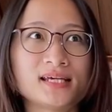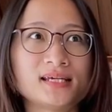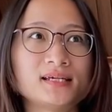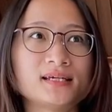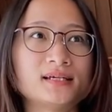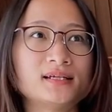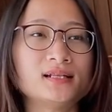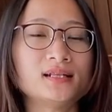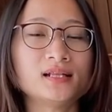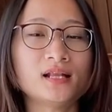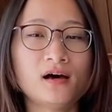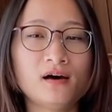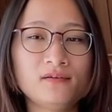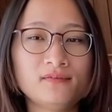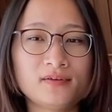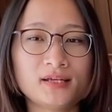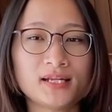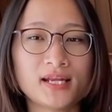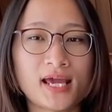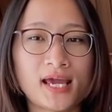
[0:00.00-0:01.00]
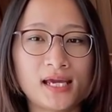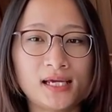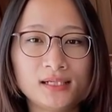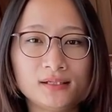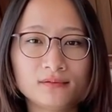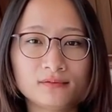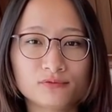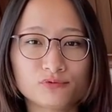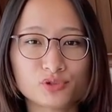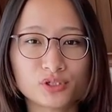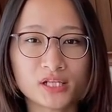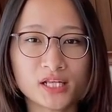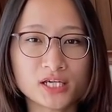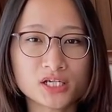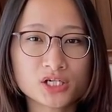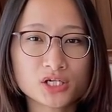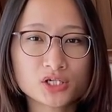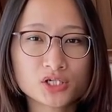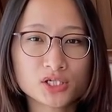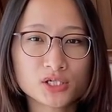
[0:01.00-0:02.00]
like a love and hate
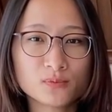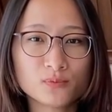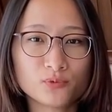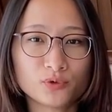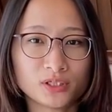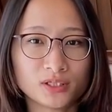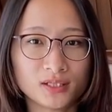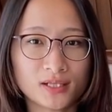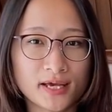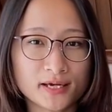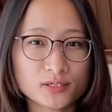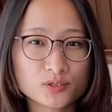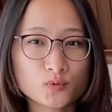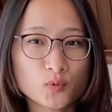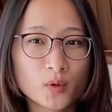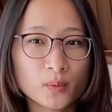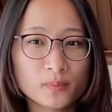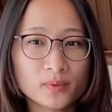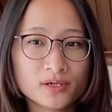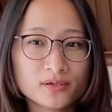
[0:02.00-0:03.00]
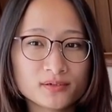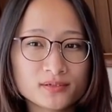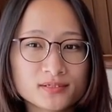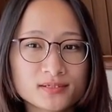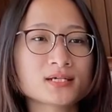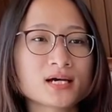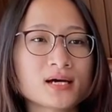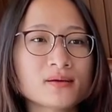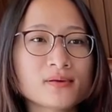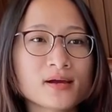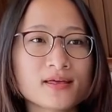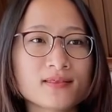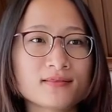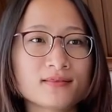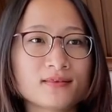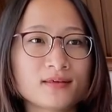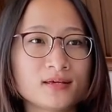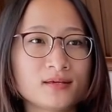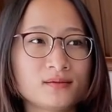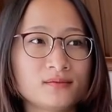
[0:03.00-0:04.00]
relationship with leg warmers. Sometimes I
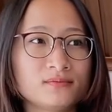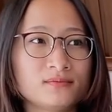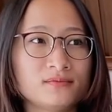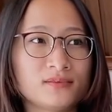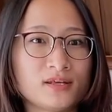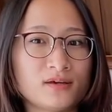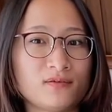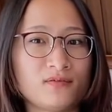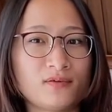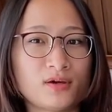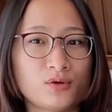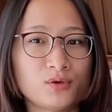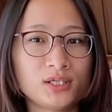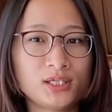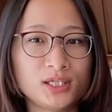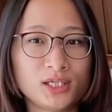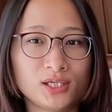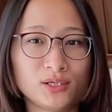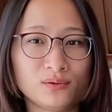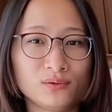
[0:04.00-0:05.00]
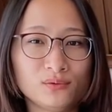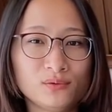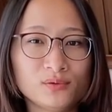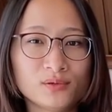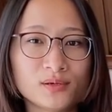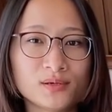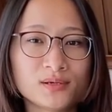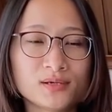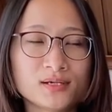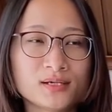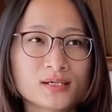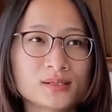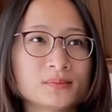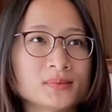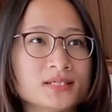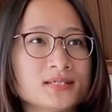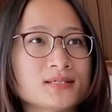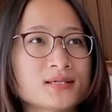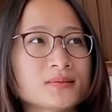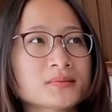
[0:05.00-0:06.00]
think they're very cute,
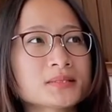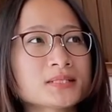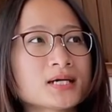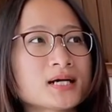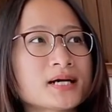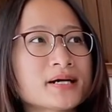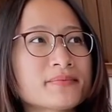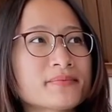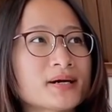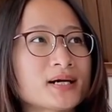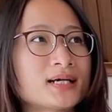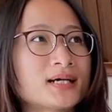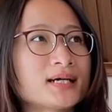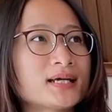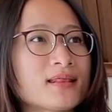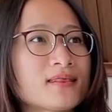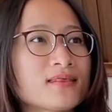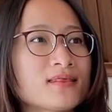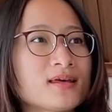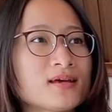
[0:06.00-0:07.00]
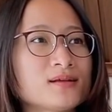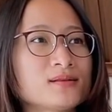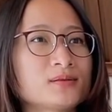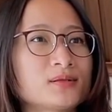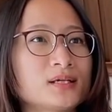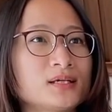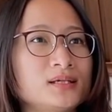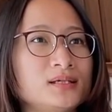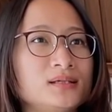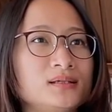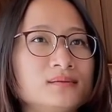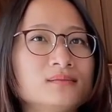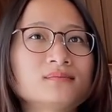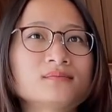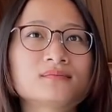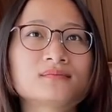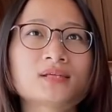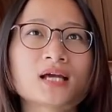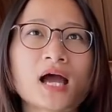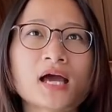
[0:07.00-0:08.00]
but sometimes I think they
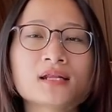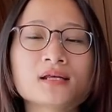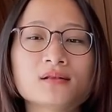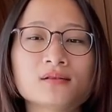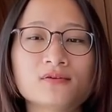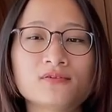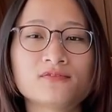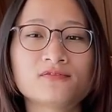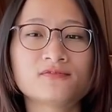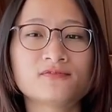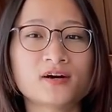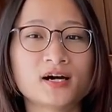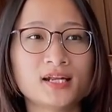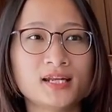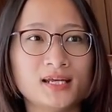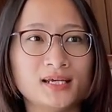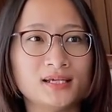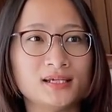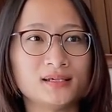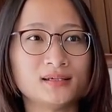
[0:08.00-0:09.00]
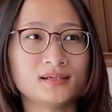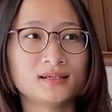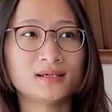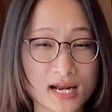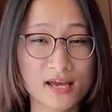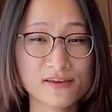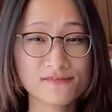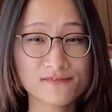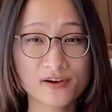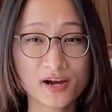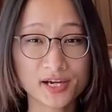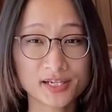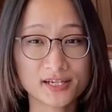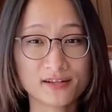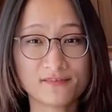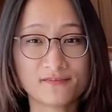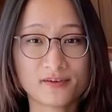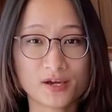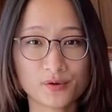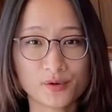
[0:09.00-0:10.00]
kind of look funny, and I
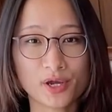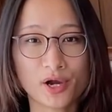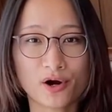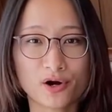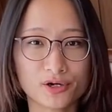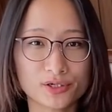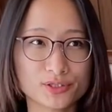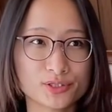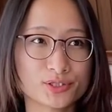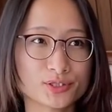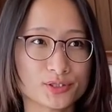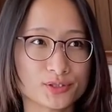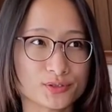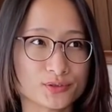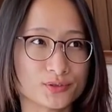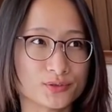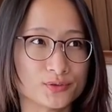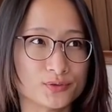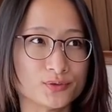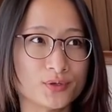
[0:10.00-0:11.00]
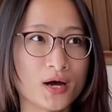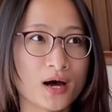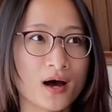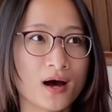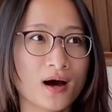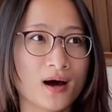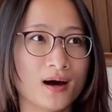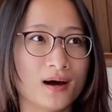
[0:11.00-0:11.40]
find it very hard to